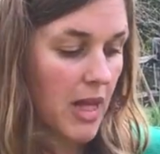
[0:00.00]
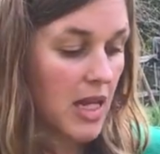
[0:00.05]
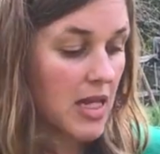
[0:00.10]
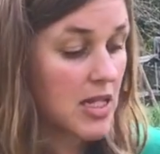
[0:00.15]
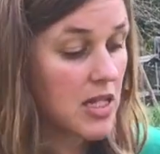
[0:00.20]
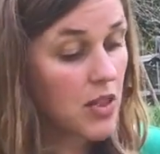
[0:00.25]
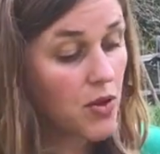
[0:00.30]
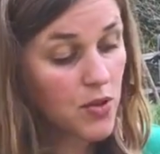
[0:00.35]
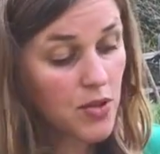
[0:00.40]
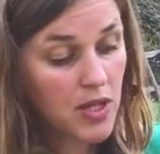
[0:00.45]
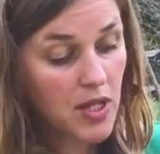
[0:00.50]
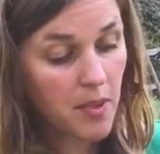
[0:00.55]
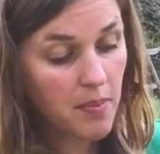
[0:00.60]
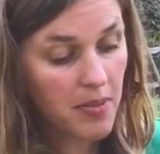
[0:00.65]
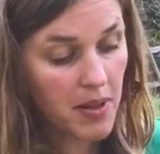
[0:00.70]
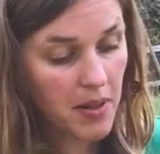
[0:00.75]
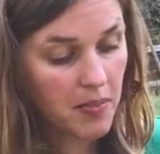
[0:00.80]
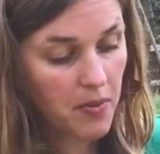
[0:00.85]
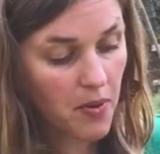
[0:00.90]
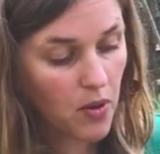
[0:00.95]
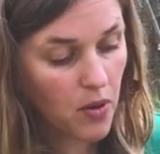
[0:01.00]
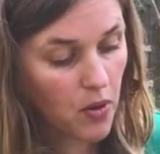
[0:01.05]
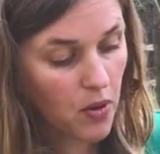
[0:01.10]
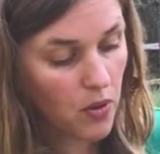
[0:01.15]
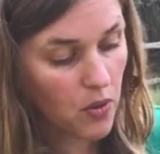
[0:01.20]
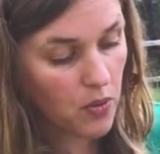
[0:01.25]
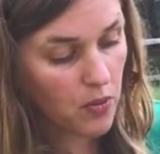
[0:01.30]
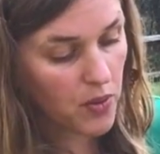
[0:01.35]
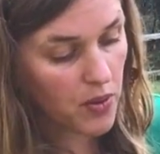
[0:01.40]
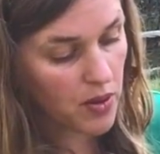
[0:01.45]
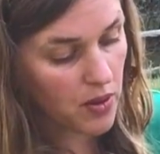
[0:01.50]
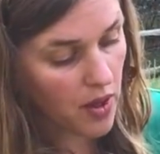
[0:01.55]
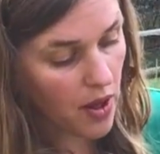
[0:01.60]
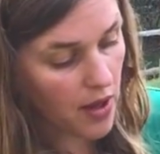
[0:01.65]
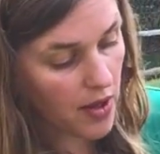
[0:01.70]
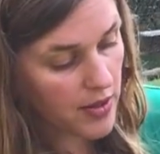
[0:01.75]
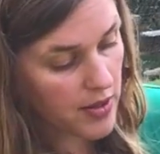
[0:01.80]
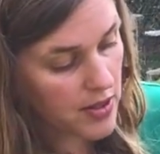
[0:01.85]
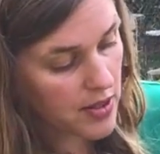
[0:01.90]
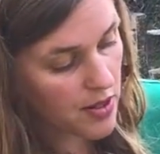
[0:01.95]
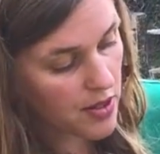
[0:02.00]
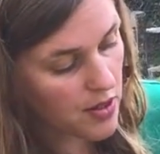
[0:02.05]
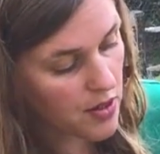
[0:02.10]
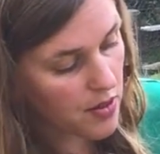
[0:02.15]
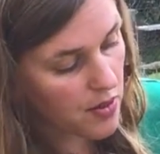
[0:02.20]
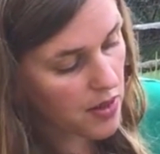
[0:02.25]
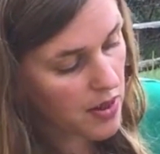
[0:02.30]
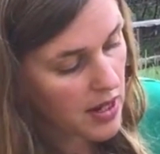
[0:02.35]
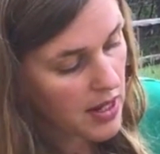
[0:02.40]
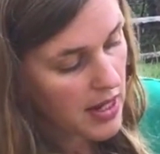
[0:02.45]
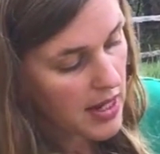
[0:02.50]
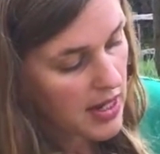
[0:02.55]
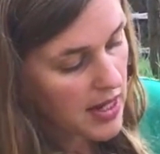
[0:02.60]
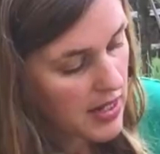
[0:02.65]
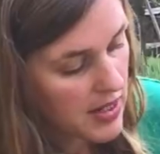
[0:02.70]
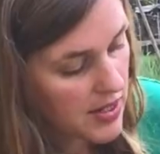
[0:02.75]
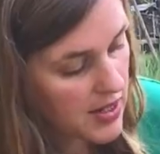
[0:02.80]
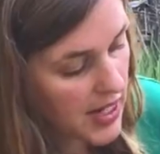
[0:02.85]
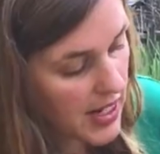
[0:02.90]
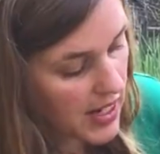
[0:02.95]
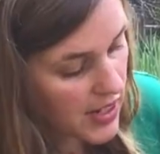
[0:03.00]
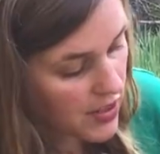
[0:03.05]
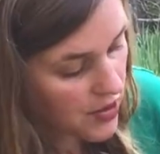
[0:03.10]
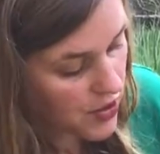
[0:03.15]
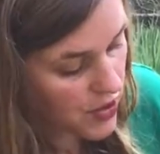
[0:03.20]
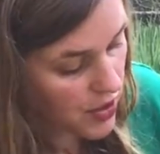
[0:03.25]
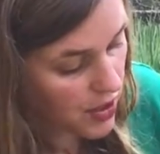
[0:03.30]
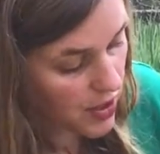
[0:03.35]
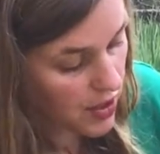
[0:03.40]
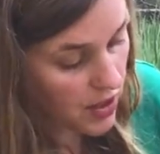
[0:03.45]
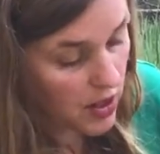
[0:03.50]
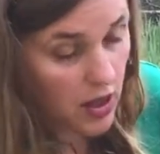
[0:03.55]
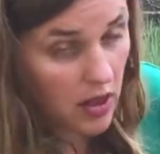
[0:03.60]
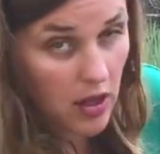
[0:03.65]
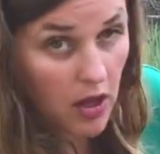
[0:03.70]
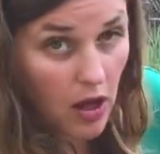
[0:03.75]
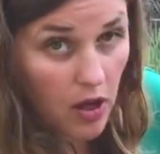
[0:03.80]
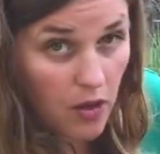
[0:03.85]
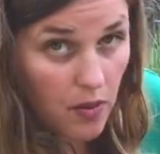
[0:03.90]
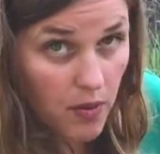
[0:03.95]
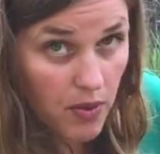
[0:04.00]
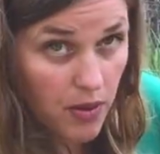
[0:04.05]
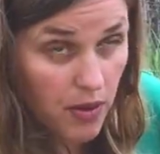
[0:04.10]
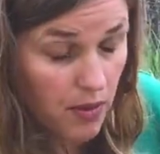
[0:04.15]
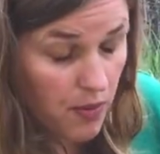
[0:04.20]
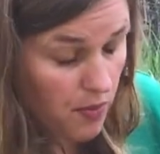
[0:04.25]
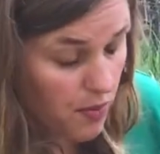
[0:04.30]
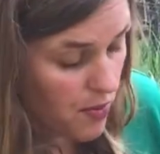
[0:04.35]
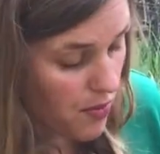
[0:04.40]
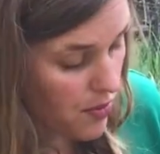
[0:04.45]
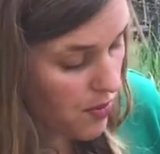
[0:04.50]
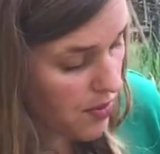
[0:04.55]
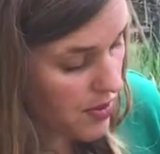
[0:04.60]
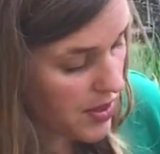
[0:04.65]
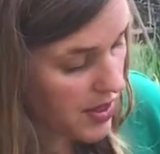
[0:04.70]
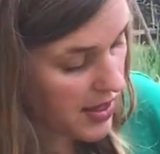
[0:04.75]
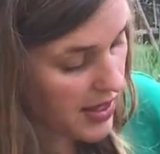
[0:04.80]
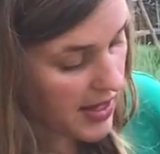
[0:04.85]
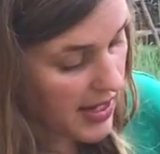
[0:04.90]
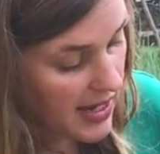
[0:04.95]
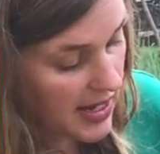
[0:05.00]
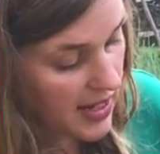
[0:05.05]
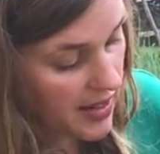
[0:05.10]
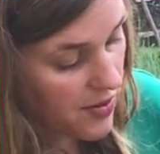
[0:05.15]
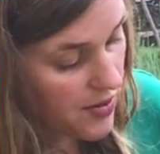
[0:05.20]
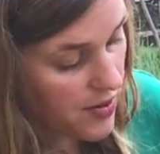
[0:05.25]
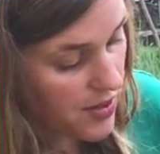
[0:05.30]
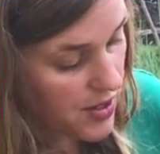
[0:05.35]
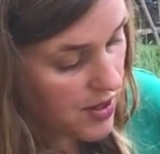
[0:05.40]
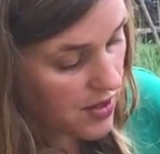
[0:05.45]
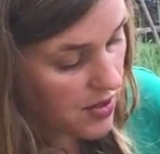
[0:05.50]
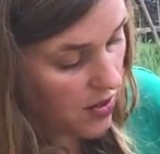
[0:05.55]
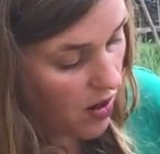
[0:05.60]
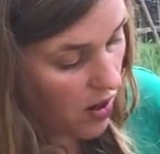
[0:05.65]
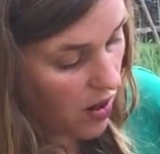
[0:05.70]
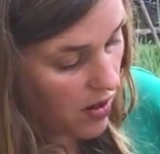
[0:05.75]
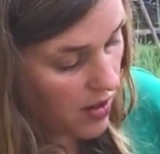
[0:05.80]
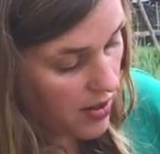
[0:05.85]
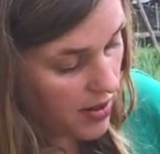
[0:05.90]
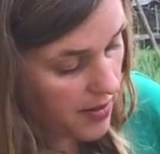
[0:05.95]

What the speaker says: So some people will also tincture along with the root the inner stalk,